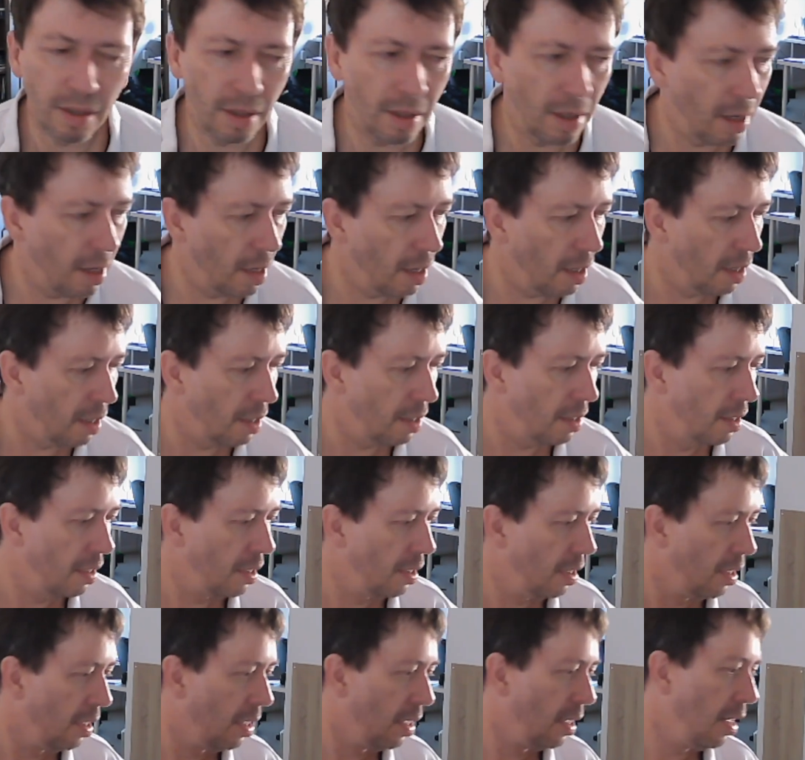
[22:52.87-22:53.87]

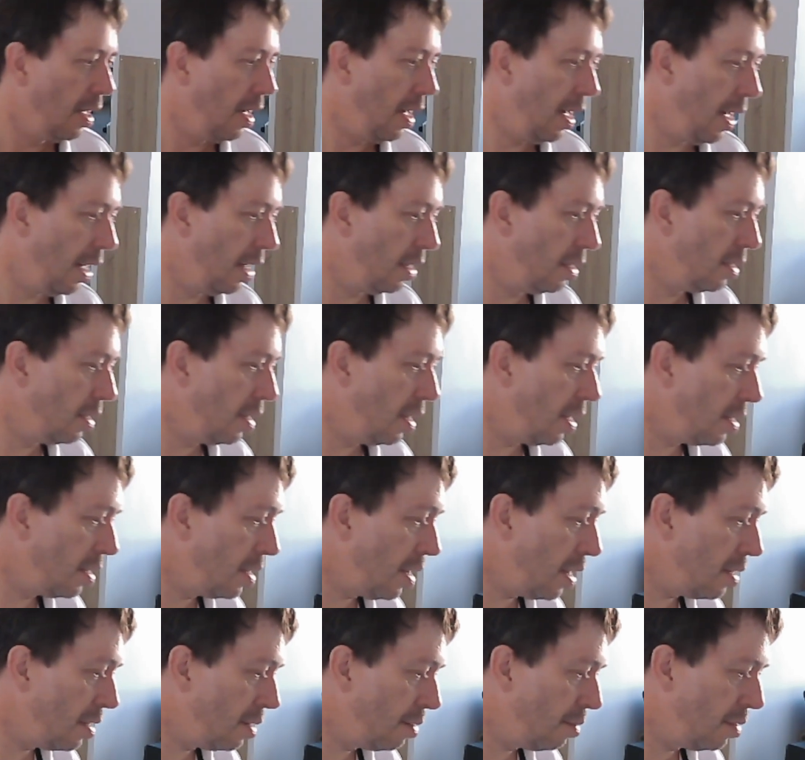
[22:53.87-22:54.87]
and
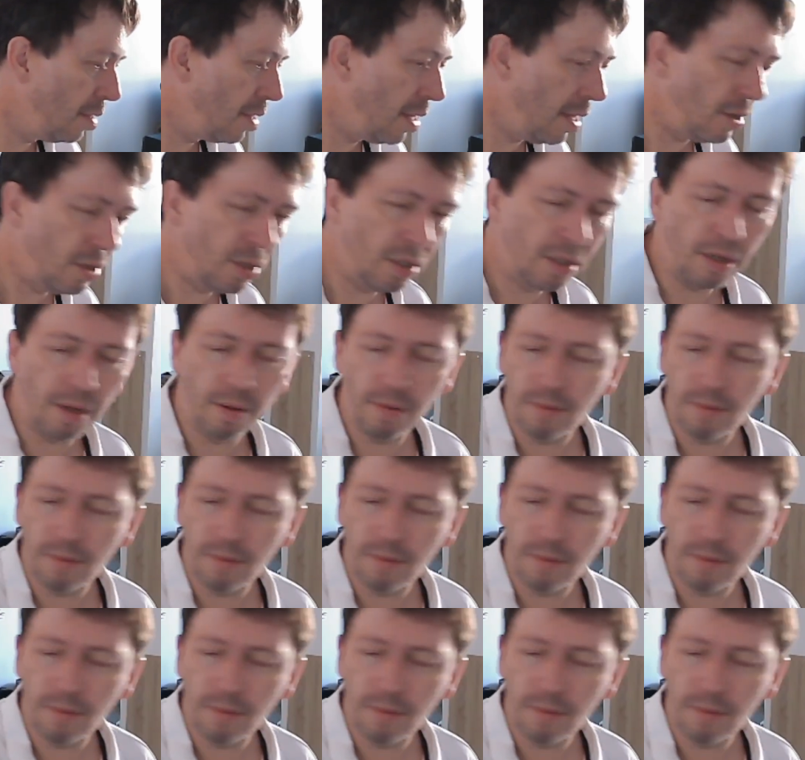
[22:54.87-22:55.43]
they're just